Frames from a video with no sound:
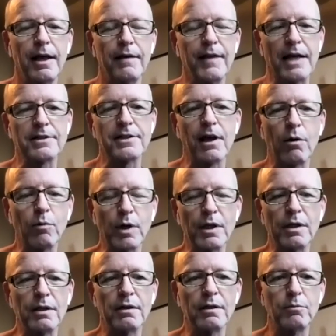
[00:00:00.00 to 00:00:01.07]
that's how
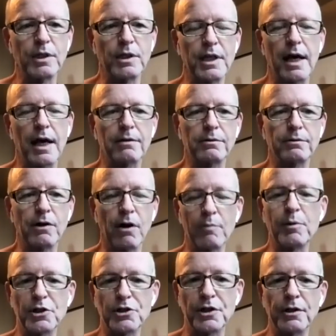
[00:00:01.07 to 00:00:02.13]
we tackled our
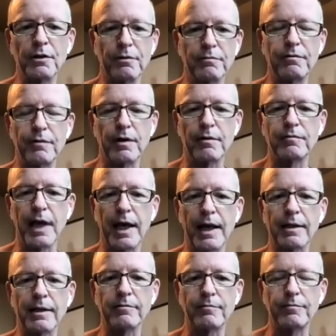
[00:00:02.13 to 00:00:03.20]
mission of
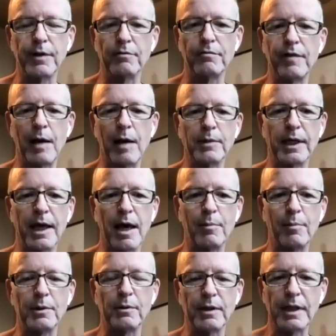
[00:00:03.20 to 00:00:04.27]
getting family
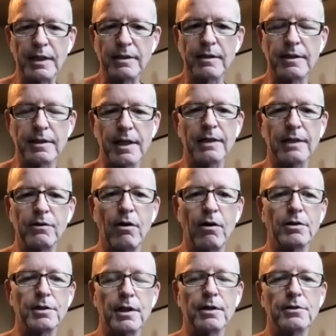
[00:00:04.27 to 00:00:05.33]
capital into the
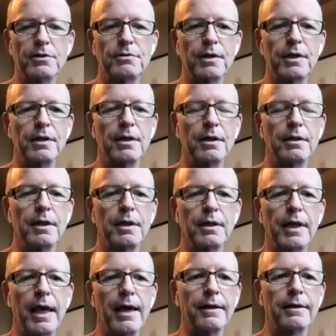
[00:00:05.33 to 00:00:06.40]
technology industry in
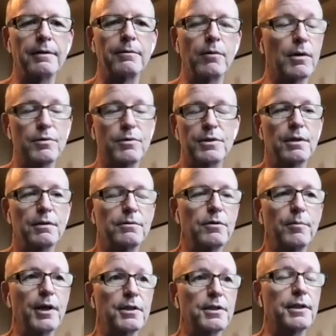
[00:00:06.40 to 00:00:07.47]
Canada, where there's a
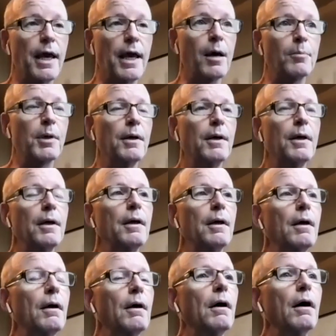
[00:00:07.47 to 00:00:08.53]
tremendous gap.
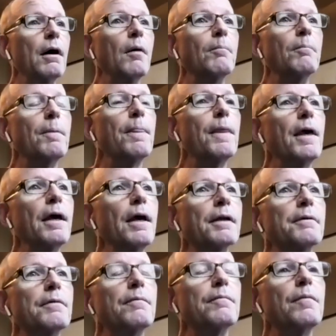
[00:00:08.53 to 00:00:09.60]

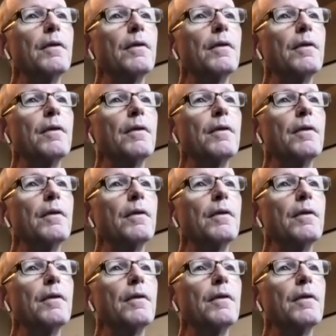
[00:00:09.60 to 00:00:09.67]
And